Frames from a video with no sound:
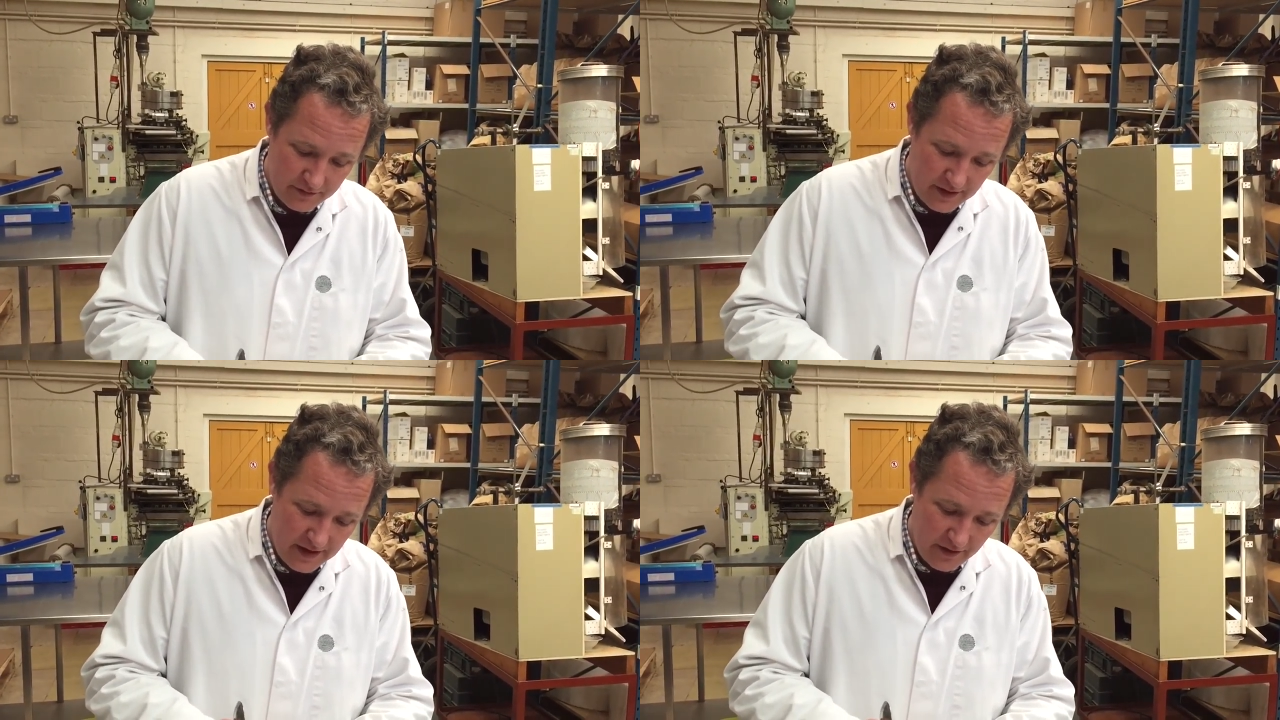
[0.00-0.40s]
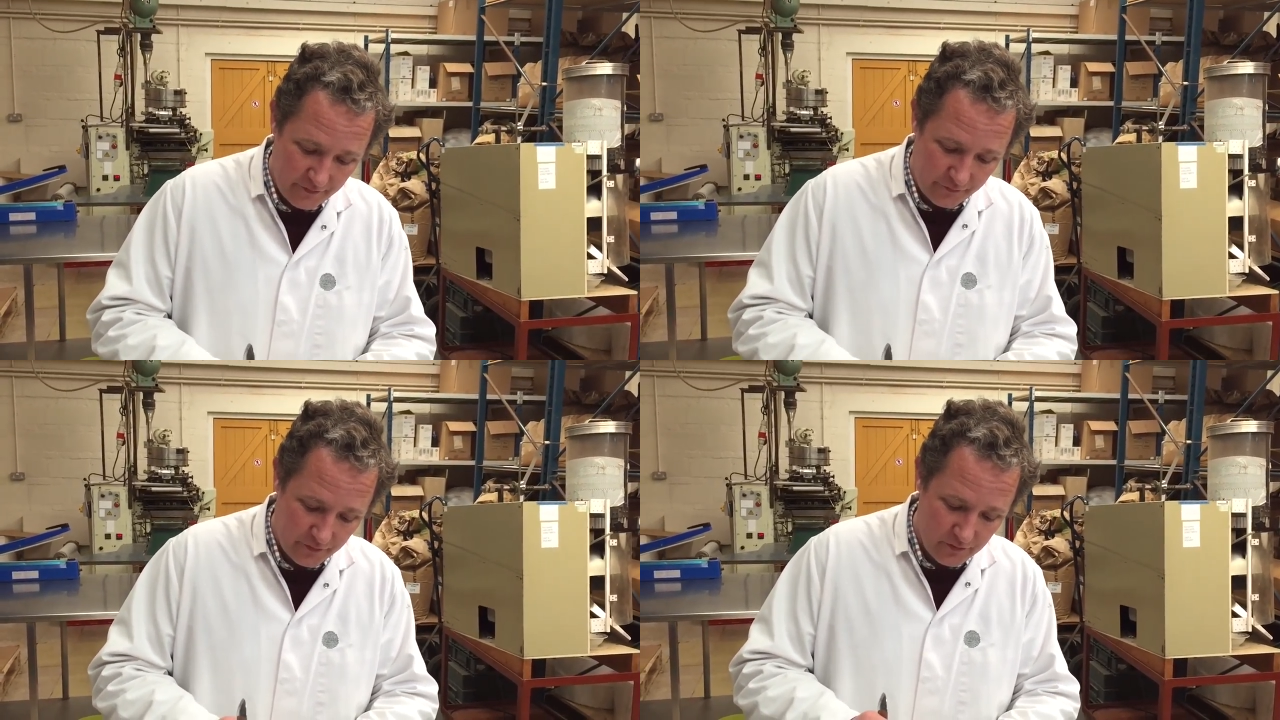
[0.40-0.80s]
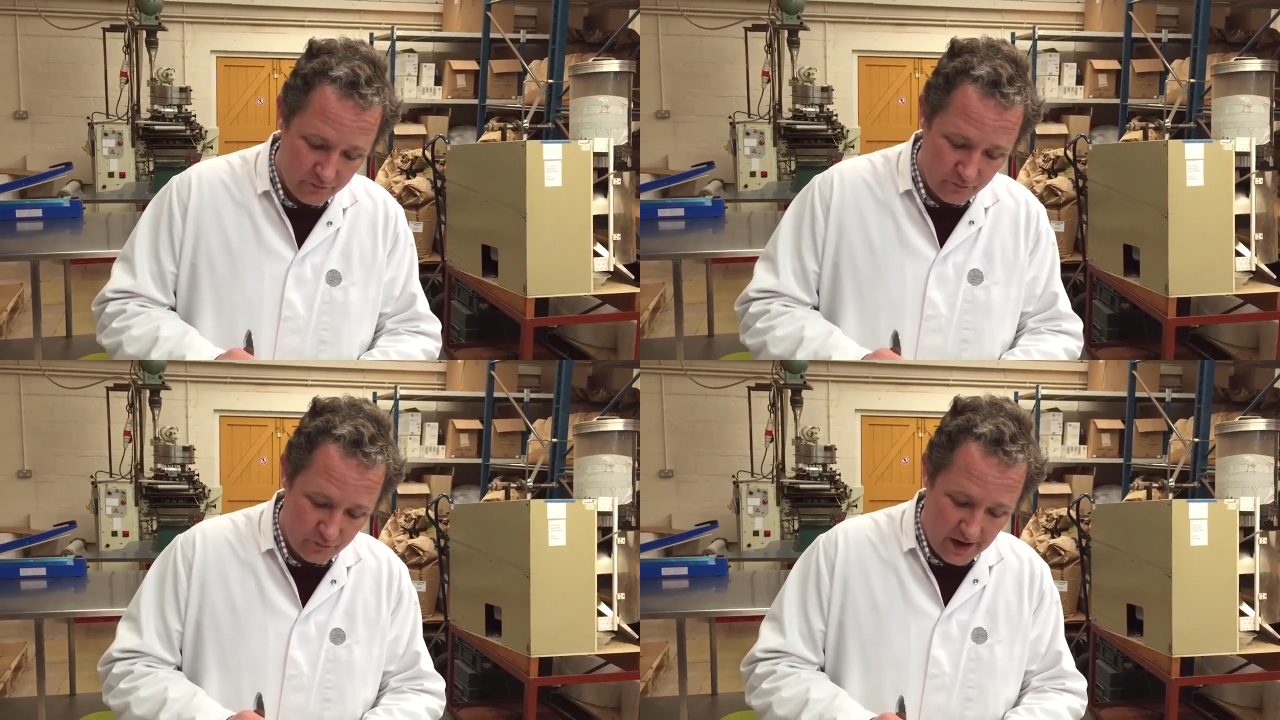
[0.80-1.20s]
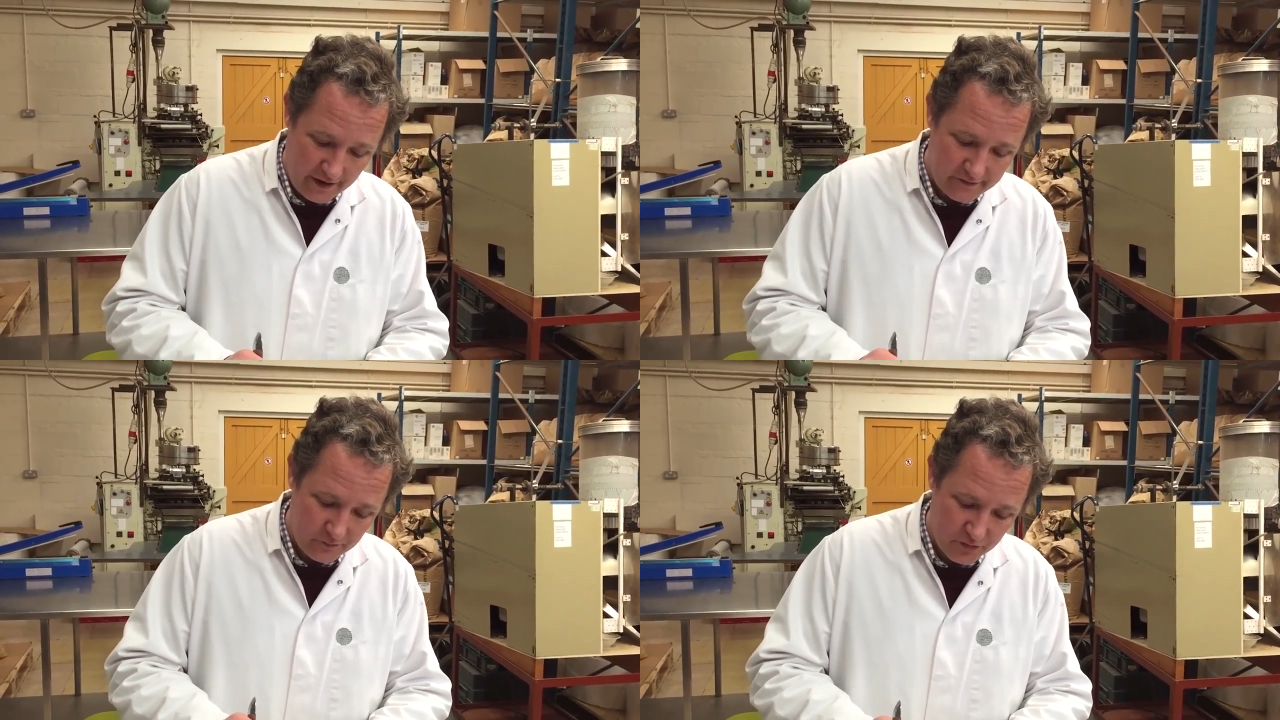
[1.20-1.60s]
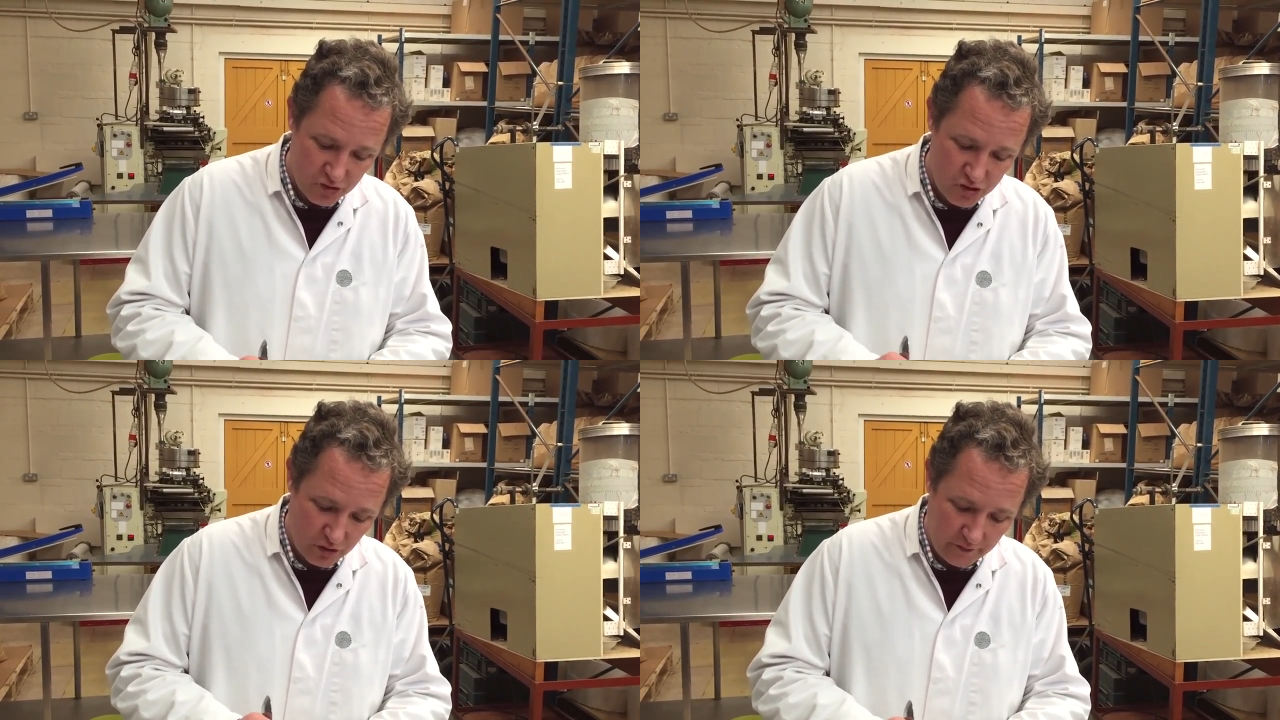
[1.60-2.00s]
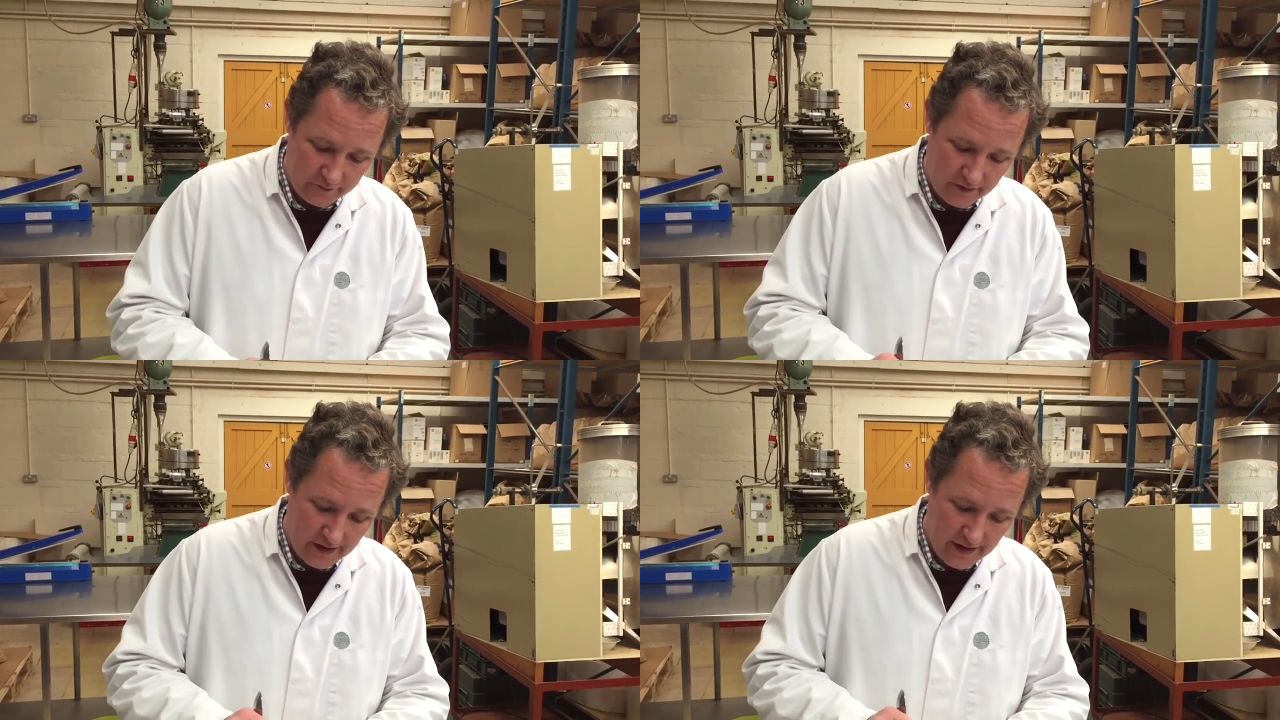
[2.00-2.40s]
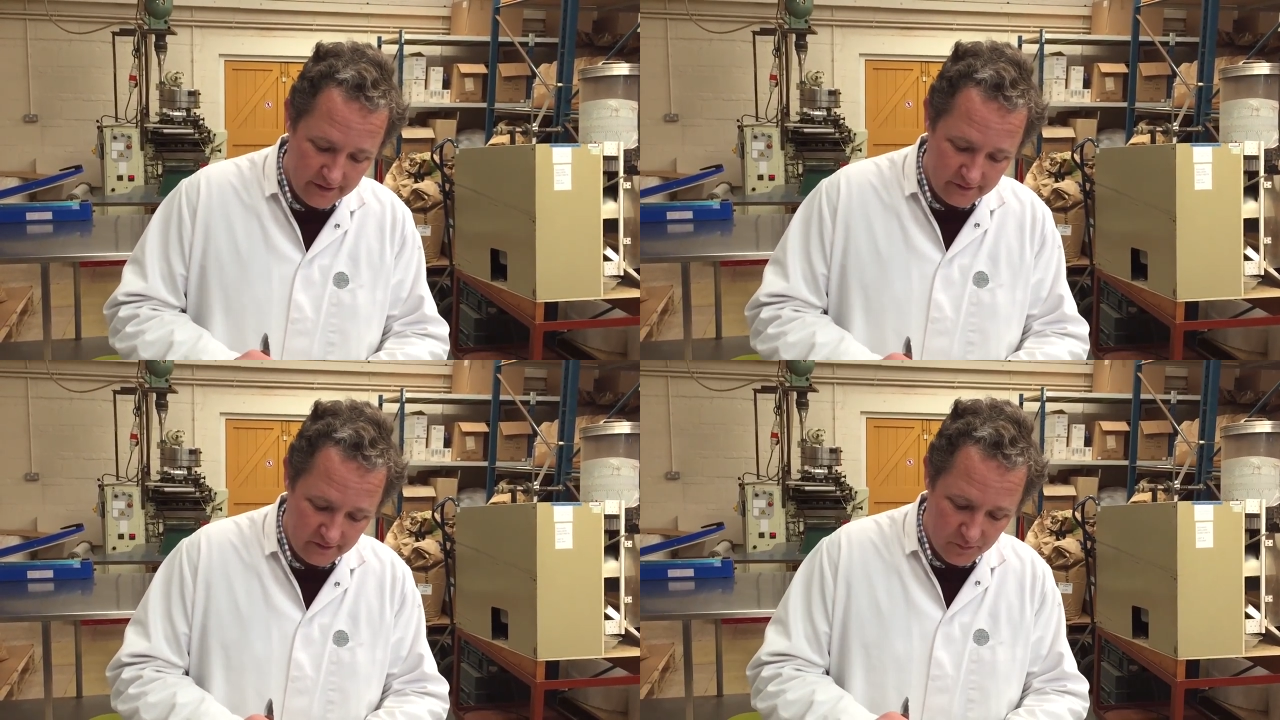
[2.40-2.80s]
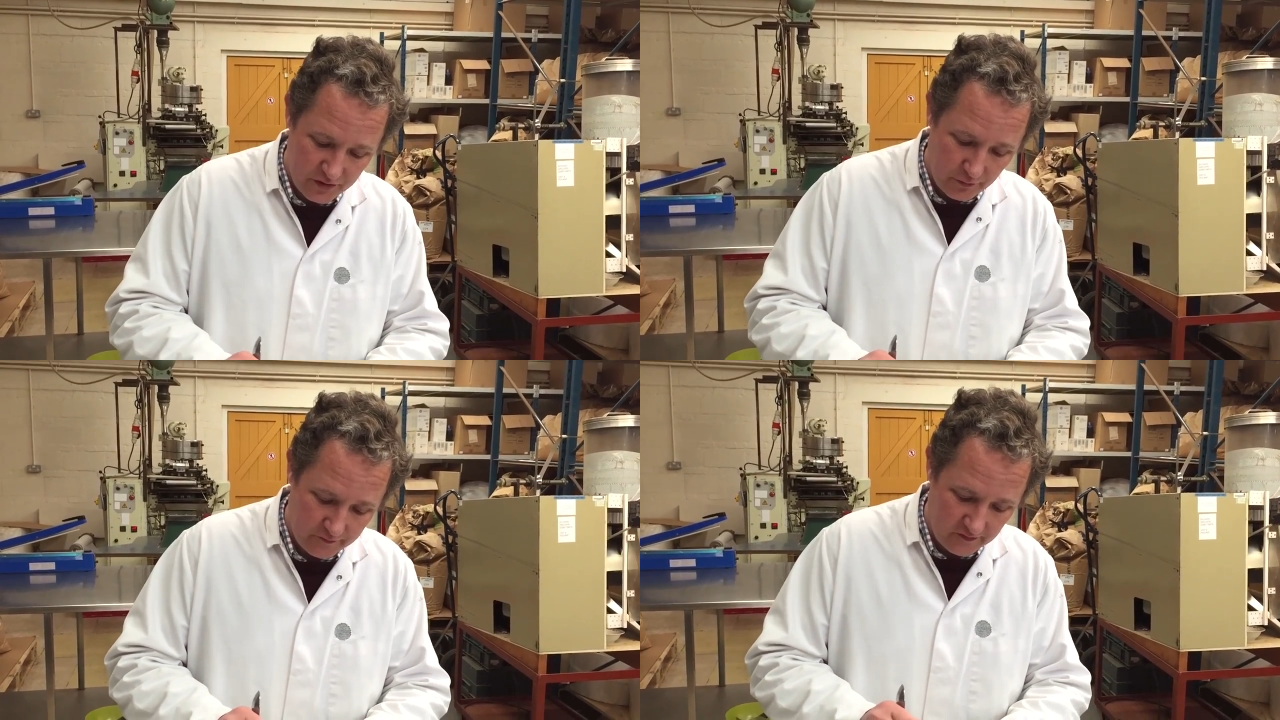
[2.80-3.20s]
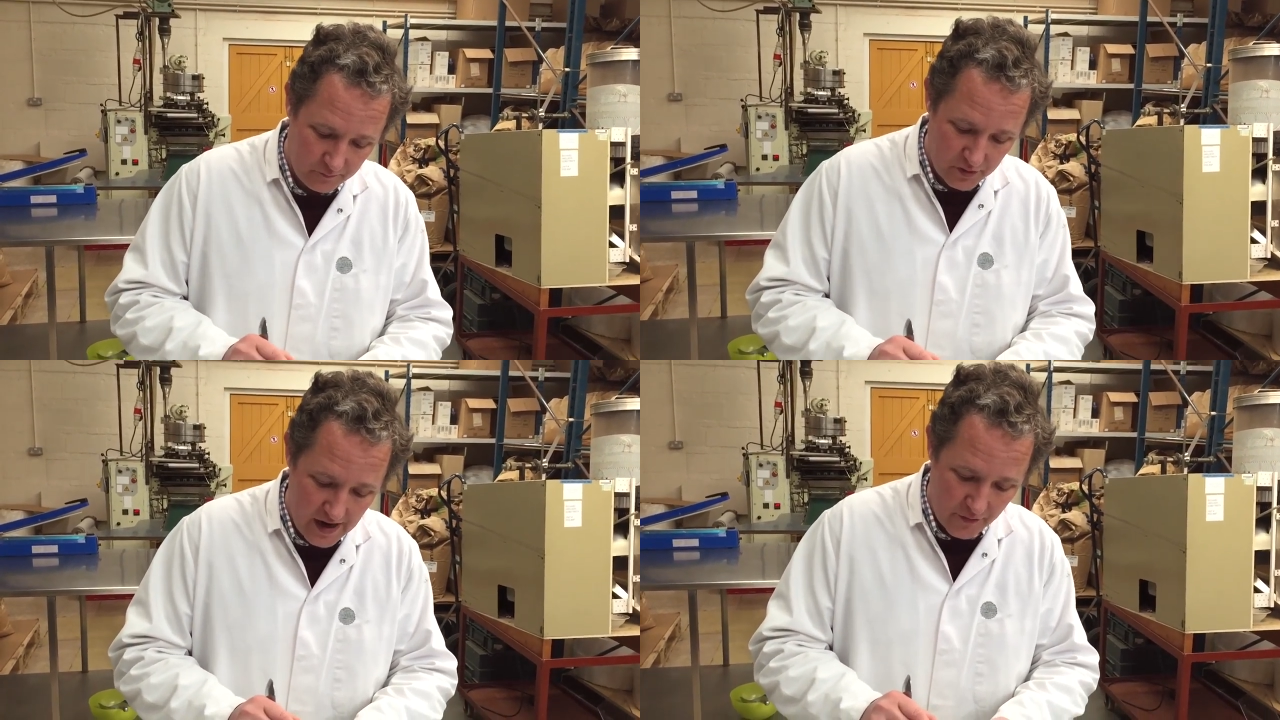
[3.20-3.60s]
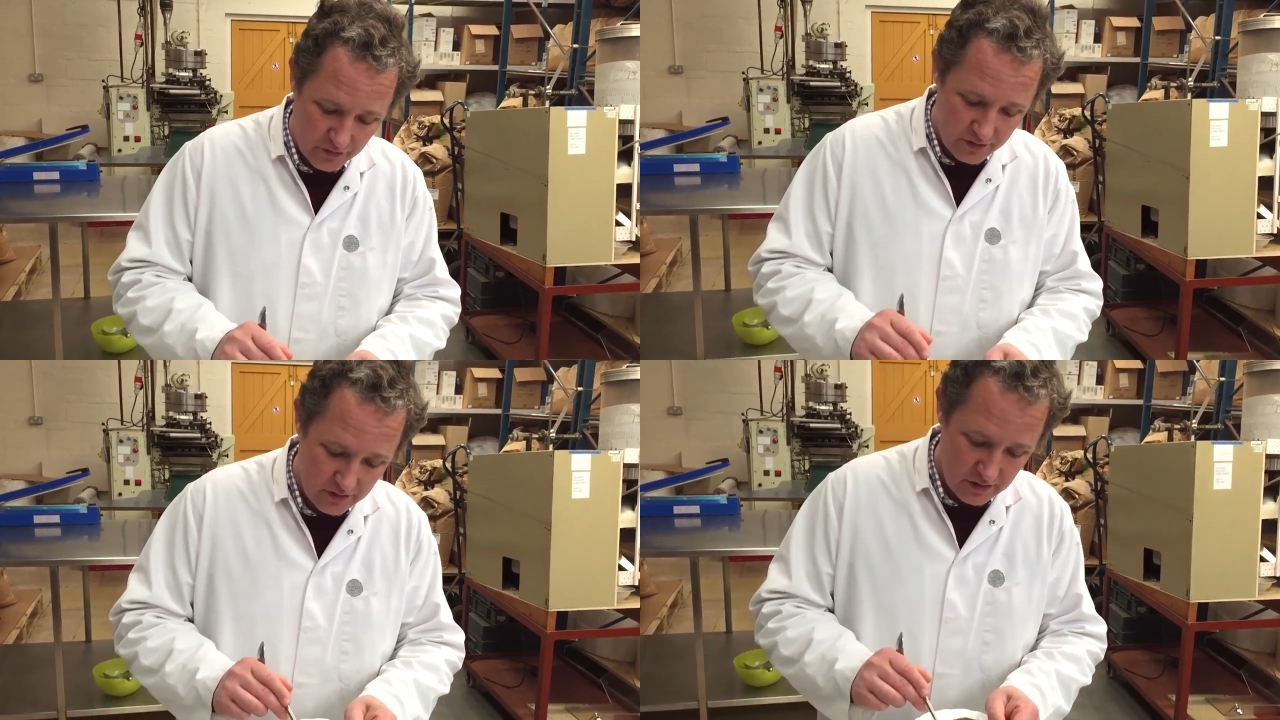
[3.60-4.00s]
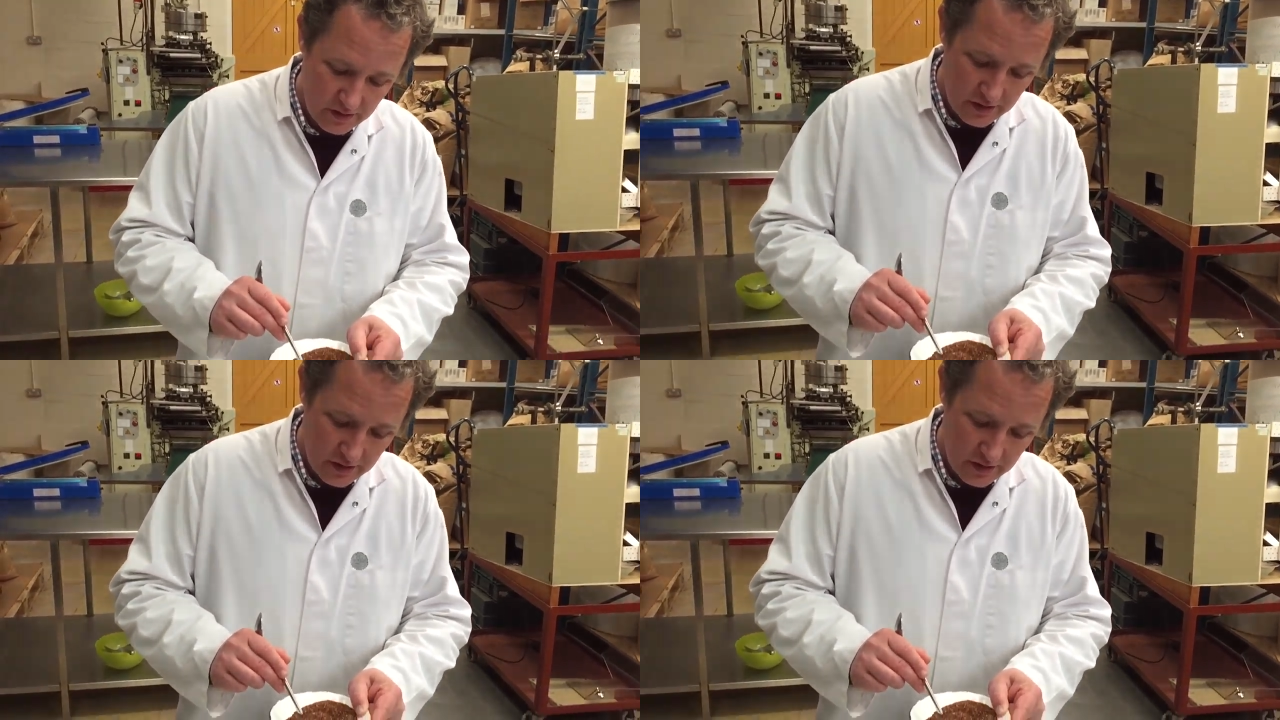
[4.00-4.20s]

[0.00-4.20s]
they have reacted with the sugars and it's produced this brown